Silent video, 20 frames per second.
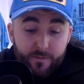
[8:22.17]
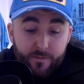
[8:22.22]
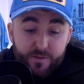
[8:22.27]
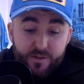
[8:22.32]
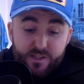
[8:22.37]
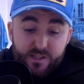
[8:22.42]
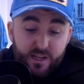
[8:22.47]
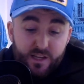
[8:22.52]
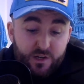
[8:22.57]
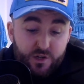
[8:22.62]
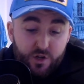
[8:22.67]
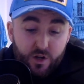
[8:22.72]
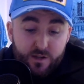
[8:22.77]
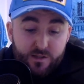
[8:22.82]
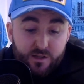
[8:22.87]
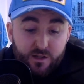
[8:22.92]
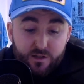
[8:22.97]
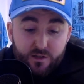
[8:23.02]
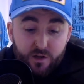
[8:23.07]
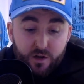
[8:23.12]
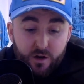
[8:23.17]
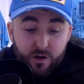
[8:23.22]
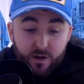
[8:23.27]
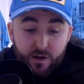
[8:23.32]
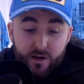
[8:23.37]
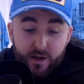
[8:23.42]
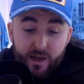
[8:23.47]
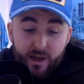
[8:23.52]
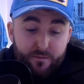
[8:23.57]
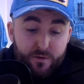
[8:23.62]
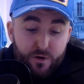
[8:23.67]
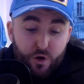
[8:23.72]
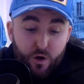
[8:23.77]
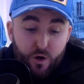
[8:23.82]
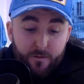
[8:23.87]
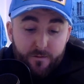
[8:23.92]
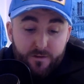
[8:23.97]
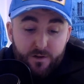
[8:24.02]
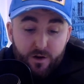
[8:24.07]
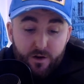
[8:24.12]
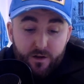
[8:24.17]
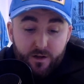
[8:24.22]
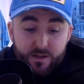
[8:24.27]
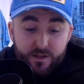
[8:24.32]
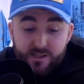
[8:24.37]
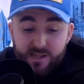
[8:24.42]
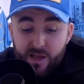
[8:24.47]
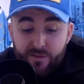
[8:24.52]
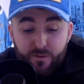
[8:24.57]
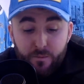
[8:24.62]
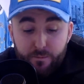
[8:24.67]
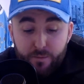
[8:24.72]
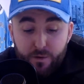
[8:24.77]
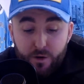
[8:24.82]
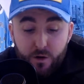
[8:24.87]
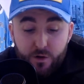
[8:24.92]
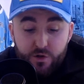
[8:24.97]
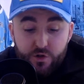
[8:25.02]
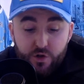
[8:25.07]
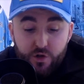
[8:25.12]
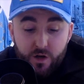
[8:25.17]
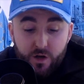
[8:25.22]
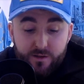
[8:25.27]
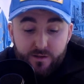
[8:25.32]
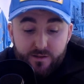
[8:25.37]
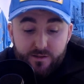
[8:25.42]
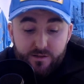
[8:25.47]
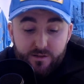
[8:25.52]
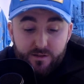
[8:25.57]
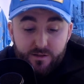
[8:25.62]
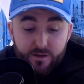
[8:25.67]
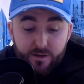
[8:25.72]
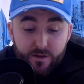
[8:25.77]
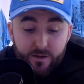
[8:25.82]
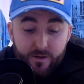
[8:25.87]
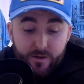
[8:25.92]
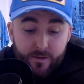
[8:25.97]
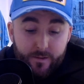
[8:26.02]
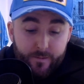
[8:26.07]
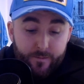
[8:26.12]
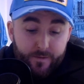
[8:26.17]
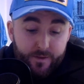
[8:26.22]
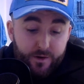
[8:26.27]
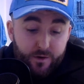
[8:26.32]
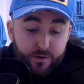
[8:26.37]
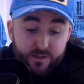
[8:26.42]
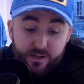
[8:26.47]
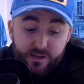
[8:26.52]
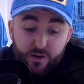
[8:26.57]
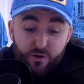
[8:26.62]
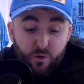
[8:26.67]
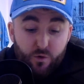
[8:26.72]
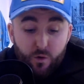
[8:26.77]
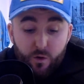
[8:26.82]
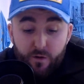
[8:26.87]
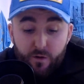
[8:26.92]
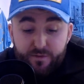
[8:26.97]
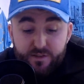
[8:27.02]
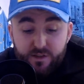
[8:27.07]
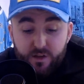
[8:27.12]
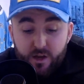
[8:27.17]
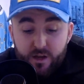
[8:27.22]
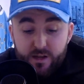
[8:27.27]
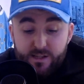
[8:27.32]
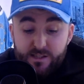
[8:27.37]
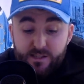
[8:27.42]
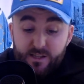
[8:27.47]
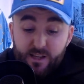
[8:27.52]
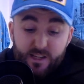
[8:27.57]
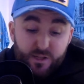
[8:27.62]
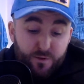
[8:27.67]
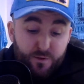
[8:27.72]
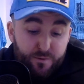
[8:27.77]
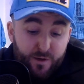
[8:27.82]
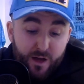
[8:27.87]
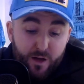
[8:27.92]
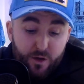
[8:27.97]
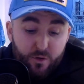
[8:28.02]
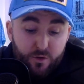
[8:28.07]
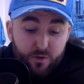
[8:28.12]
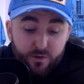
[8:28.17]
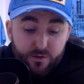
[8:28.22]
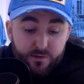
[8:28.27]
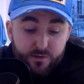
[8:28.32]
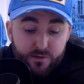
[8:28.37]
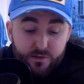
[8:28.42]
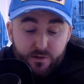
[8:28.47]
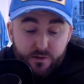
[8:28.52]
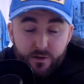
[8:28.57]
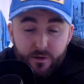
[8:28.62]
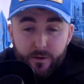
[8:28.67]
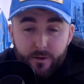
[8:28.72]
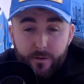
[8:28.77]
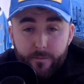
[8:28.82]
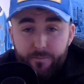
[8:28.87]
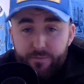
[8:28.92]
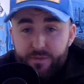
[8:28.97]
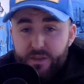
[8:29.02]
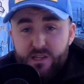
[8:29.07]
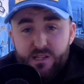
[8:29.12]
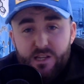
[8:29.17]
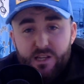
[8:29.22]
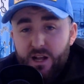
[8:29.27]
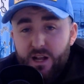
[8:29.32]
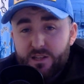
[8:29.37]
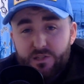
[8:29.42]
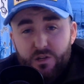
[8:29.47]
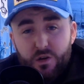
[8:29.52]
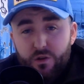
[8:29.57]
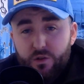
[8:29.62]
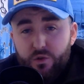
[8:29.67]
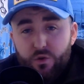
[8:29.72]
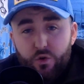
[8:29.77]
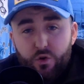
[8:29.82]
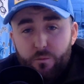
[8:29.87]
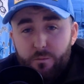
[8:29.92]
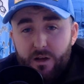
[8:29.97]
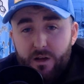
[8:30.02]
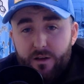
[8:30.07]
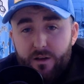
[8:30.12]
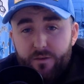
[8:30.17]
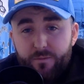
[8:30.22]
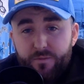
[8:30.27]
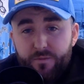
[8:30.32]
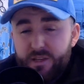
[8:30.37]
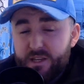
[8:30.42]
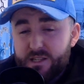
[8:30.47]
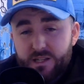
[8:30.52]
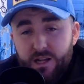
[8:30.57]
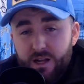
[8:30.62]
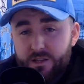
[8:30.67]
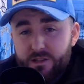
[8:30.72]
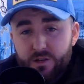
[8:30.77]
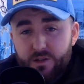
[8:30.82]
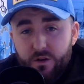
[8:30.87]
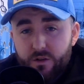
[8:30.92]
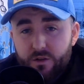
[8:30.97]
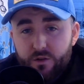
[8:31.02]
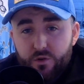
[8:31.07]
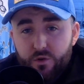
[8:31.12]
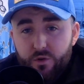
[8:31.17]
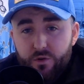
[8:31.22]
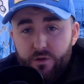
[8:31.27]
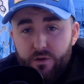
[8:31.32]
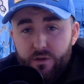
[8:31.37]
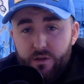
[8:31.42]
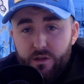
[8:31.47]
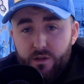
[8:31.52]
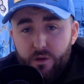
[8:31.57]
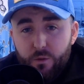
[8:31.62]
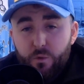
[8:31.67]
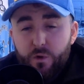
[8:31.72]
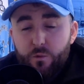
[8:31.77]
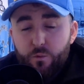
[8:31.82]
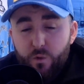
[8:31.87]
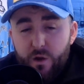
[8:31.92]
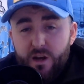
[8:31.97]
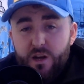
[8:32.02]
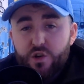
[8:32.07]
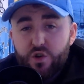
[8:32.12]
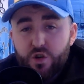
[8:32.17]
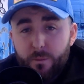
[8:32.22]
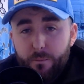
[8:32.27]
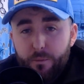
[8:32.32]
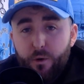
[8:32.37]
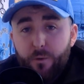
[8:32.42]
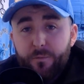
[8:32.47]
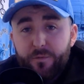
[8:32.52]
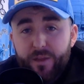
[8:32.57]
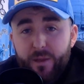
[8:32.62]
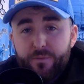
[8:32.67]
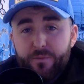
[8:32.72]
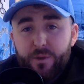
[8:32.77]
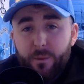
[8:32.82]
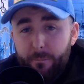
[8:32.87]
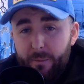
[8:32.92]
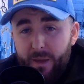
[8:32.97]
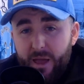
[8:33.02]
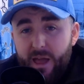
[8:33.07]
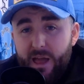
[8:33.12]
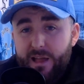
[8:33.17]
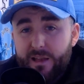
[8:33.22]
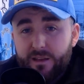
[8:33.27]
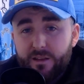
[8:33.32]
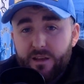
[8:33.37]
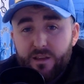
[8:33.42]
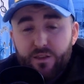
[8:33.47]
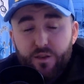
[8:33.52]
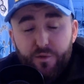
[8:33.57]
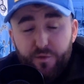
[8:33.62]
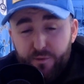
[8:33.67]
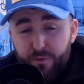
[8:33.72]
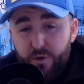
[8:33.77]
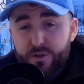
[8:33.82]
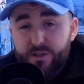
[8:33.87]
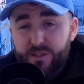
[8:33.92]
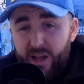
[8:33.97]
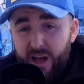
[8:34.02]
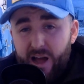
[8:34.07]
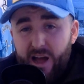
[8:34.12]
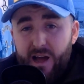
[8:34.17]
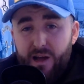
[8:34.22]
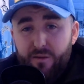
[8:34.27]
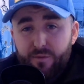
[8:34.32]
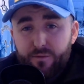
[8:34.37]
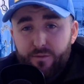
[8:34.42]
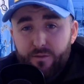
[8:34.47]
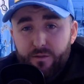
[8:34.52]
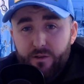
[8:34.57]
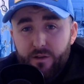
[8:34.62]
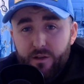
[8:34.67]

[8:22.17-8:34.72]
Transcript: 6 shots on target, 11 off target, 7 block shots, you know, 0 offside, 6 fouls. These stats aren't good, man. These stats aren't good. You know, we really should have put them to bed in the first half,